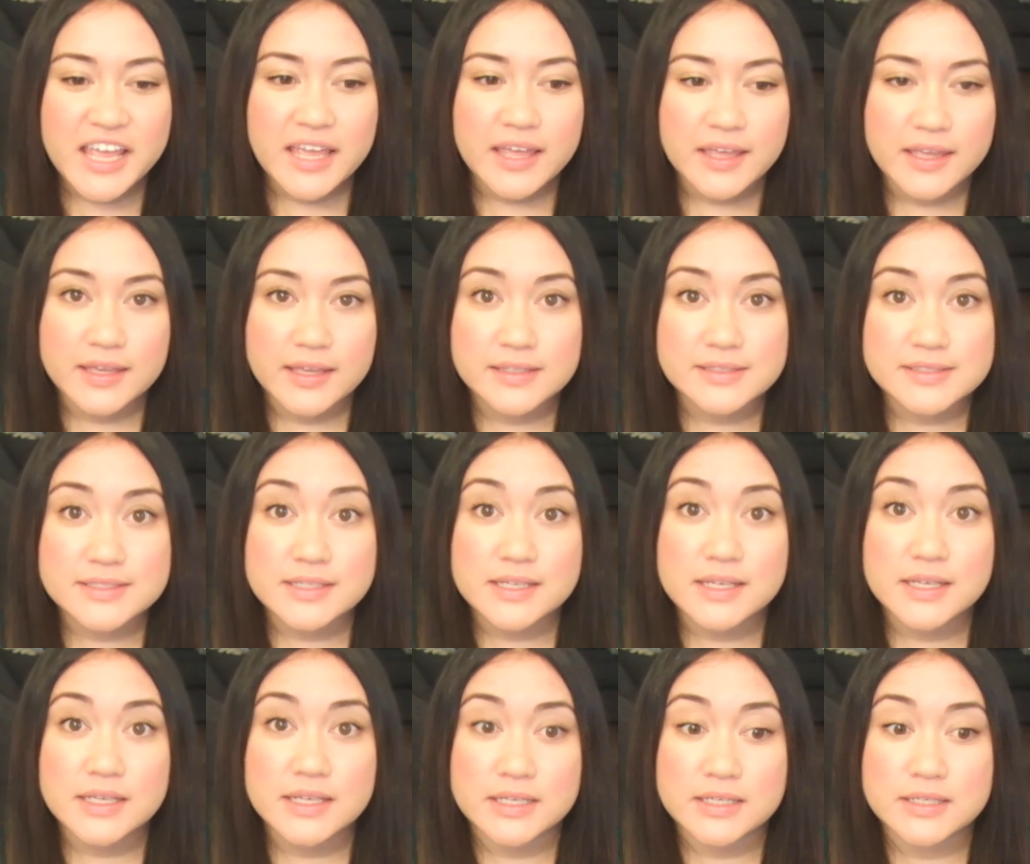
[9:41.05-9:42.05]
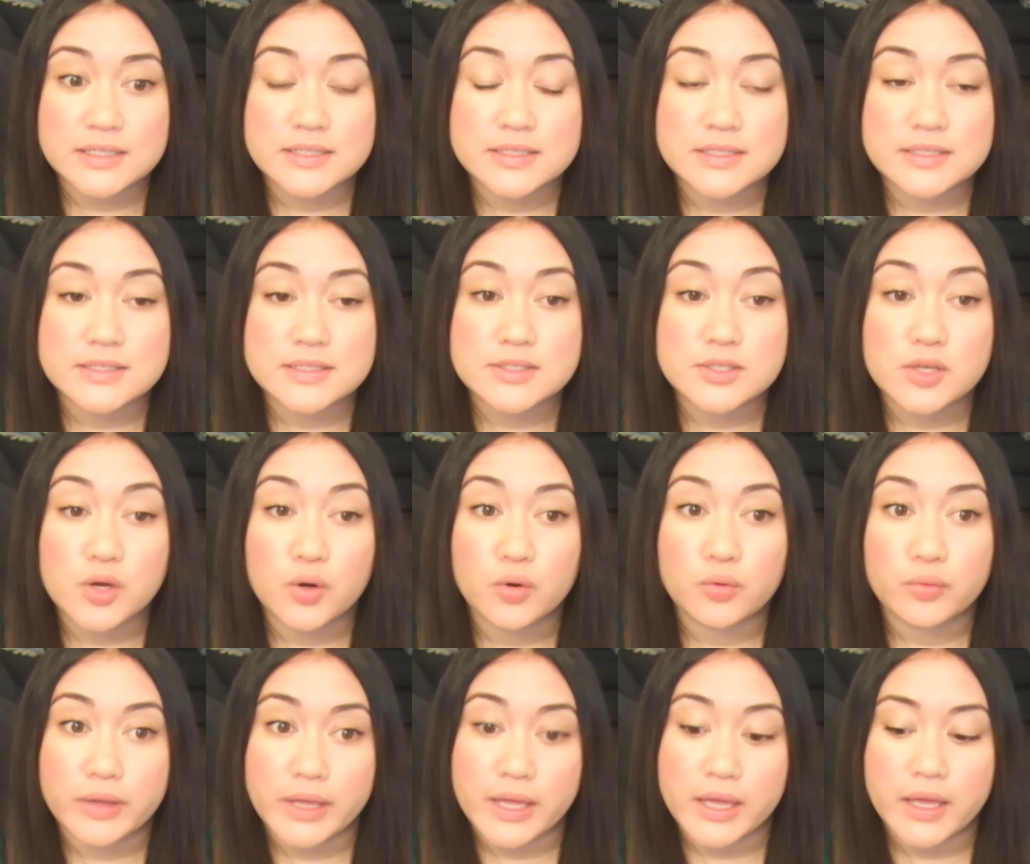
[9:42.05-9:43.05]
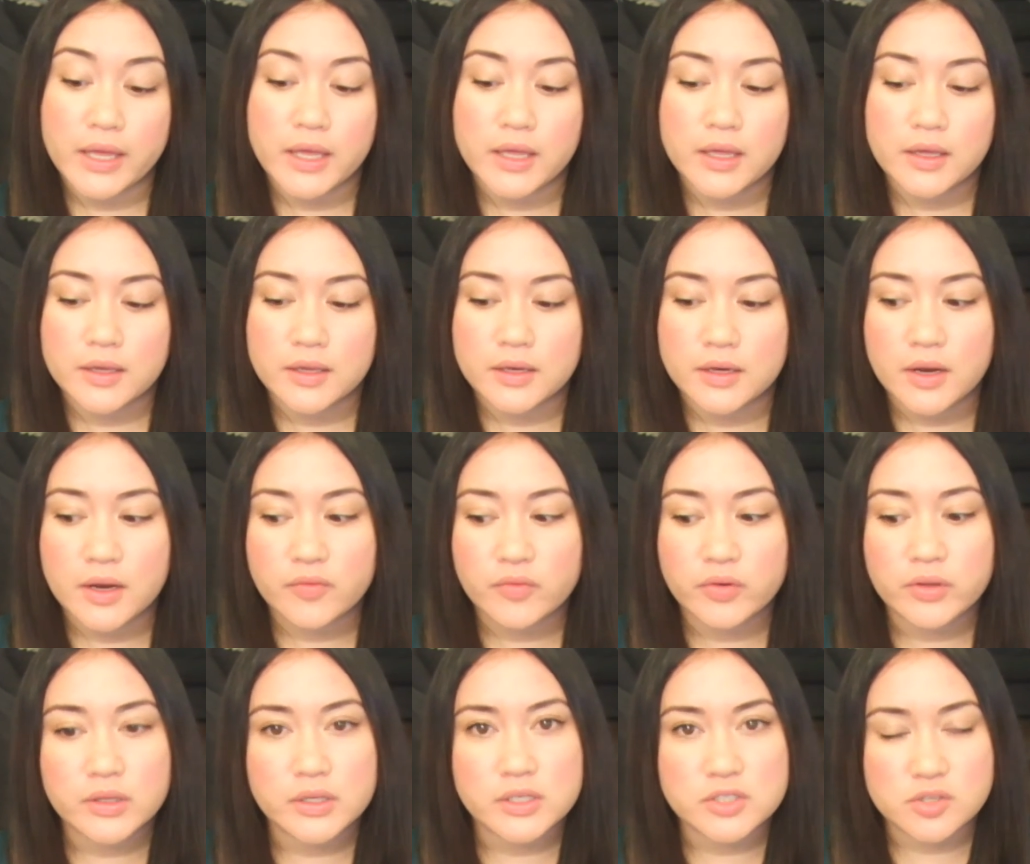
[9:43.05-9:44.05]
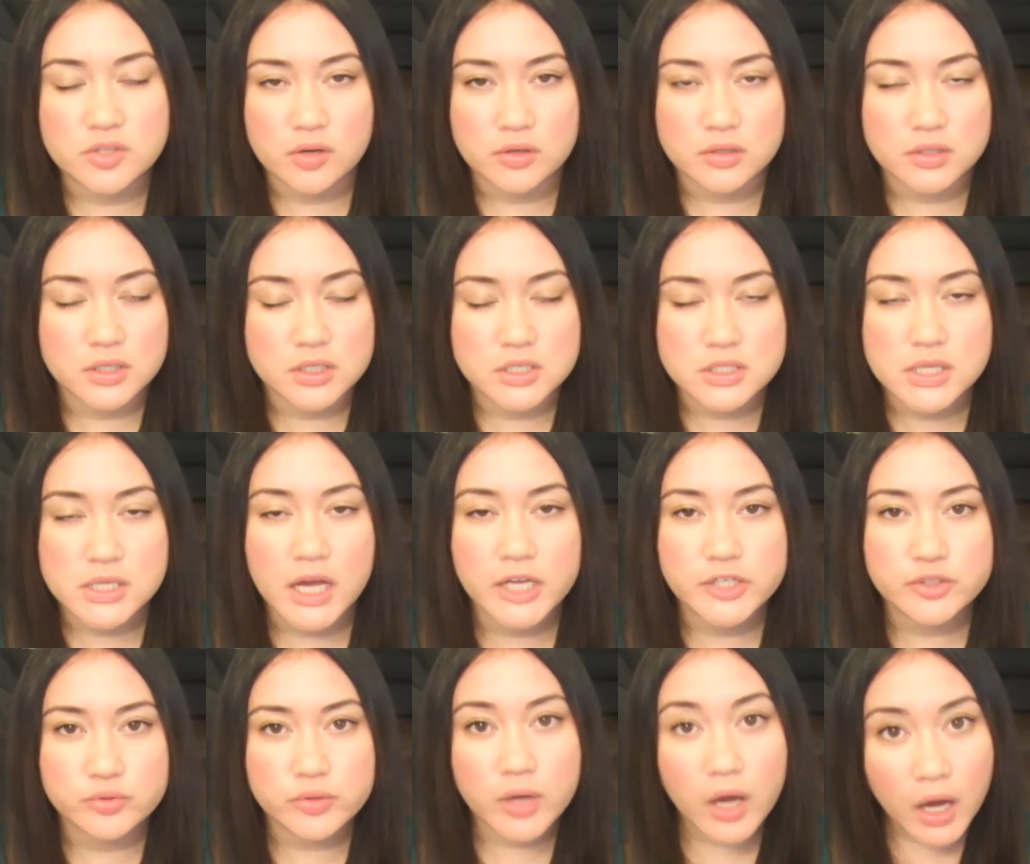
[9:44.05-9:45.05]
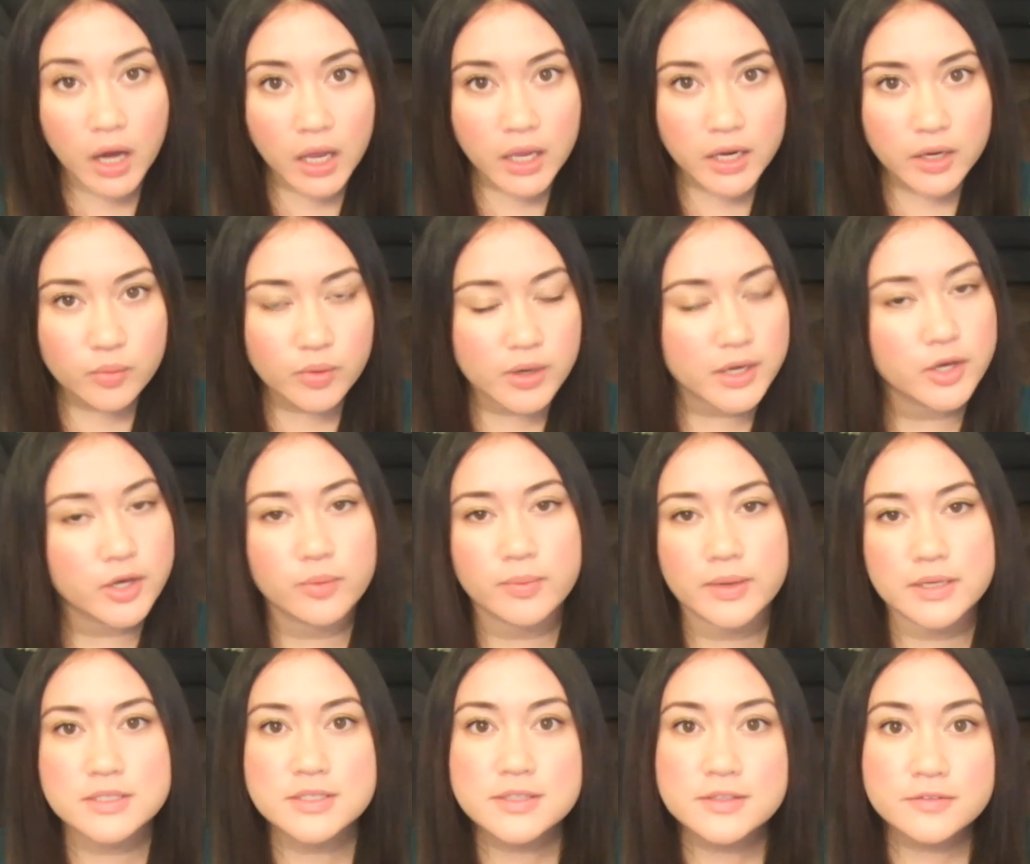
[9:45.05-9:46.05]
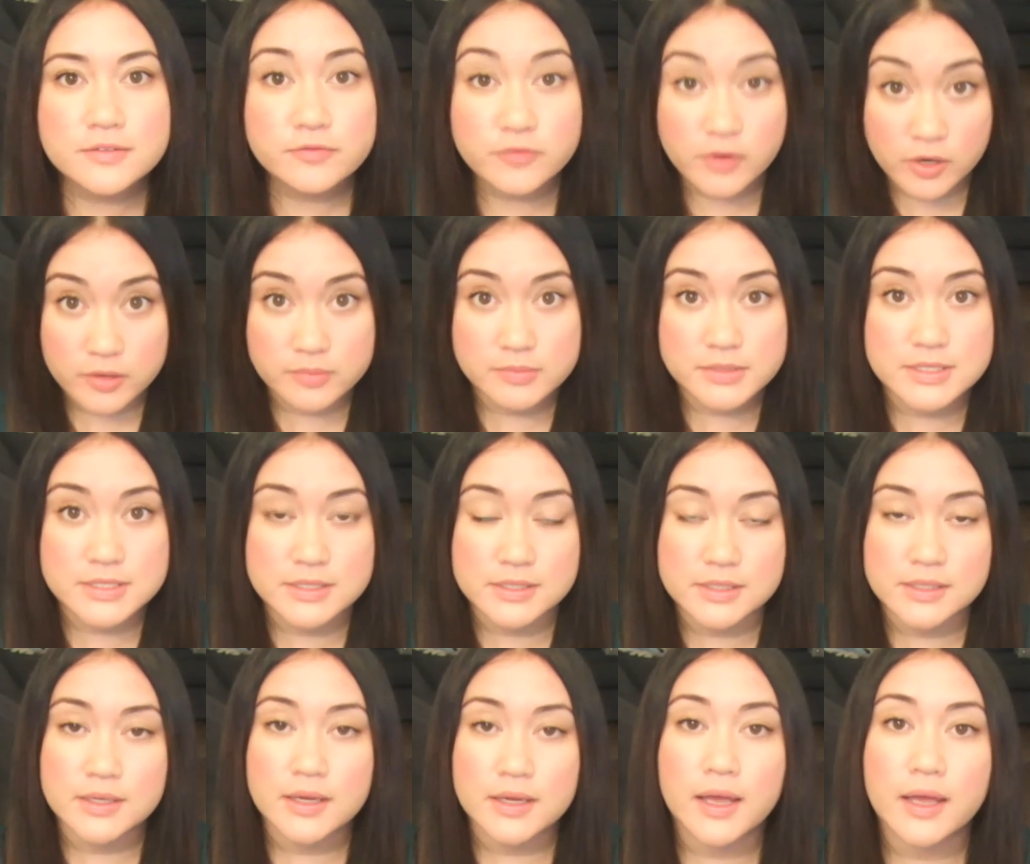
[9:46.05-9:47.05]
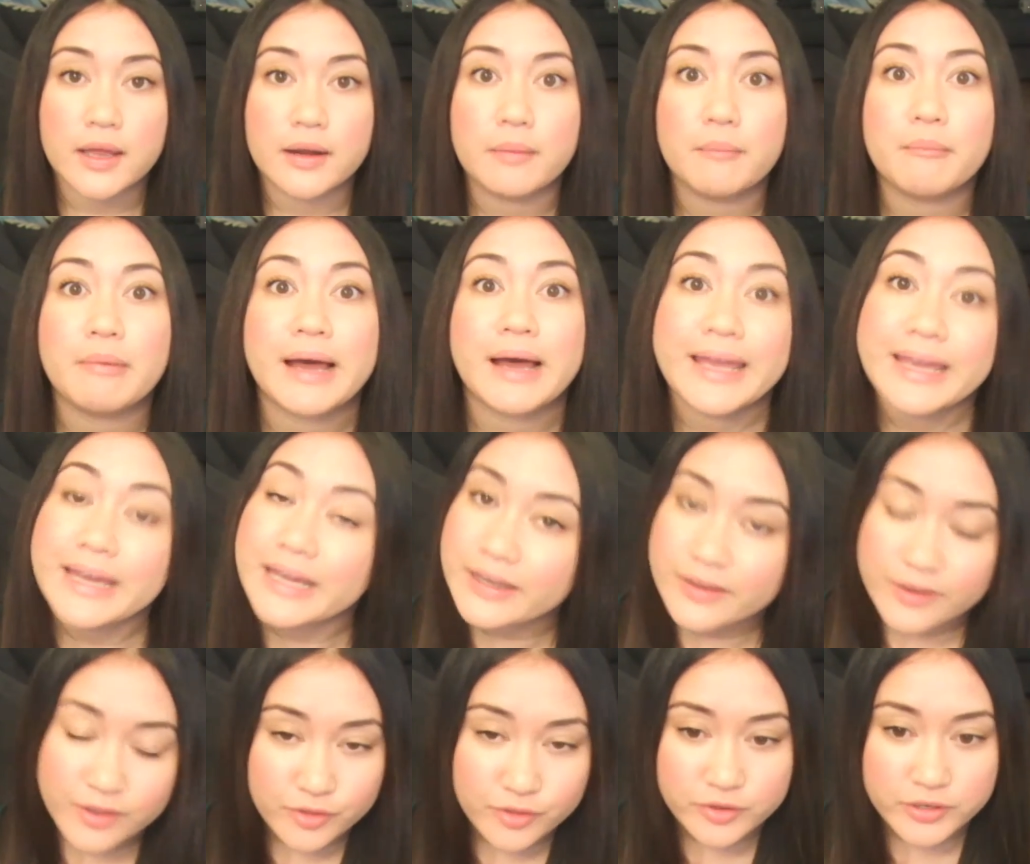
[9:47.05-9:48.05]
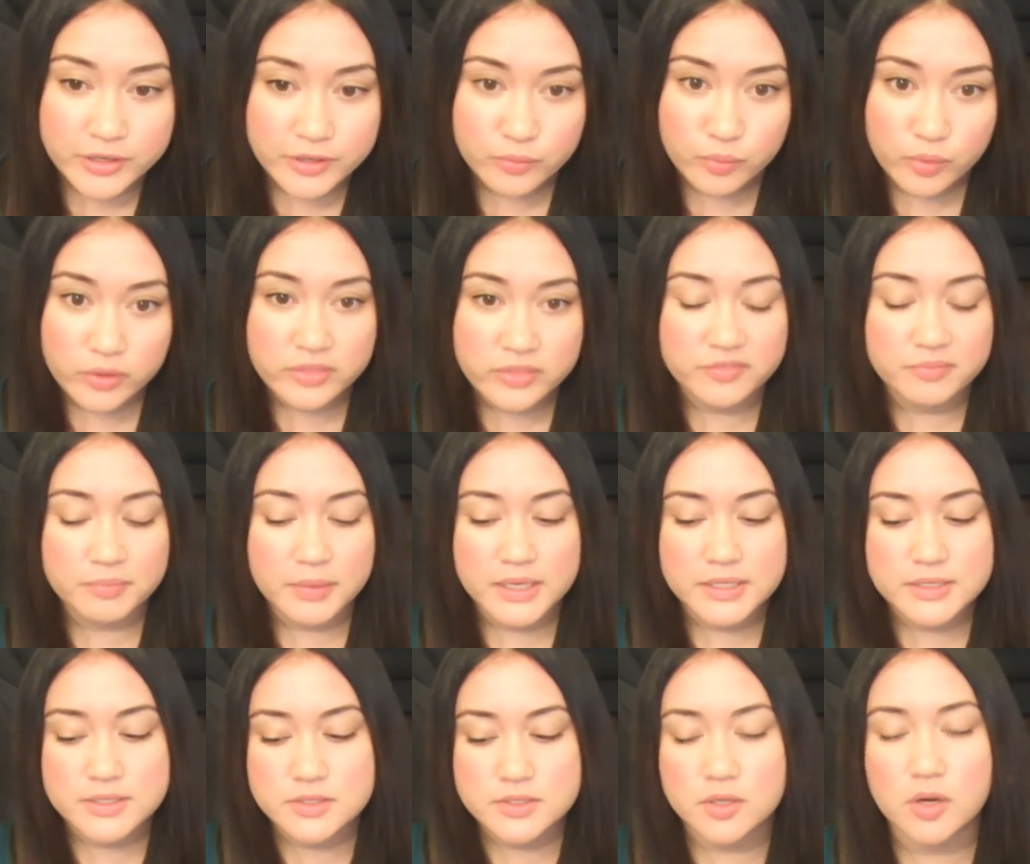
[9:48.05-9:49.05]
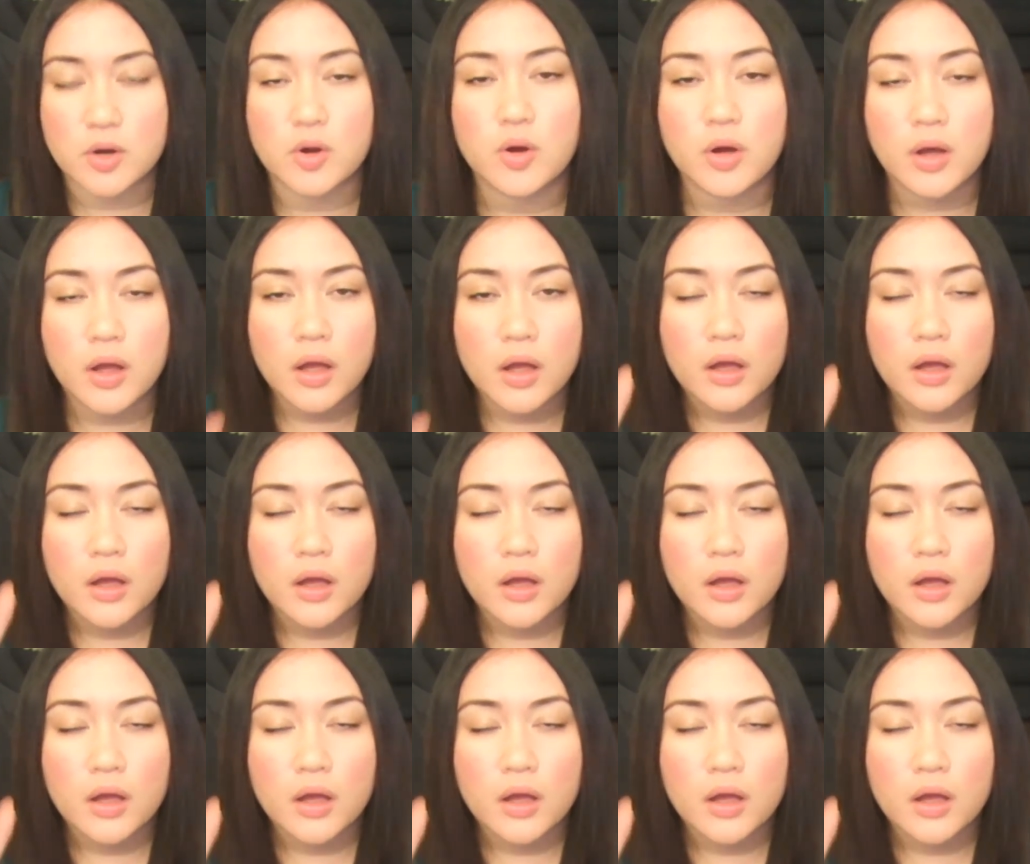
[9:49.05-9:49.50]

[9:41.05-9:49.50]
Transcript: it is okay and everything is all good, because I do not want to go back to the pharmacy and buy another day worth of meds. So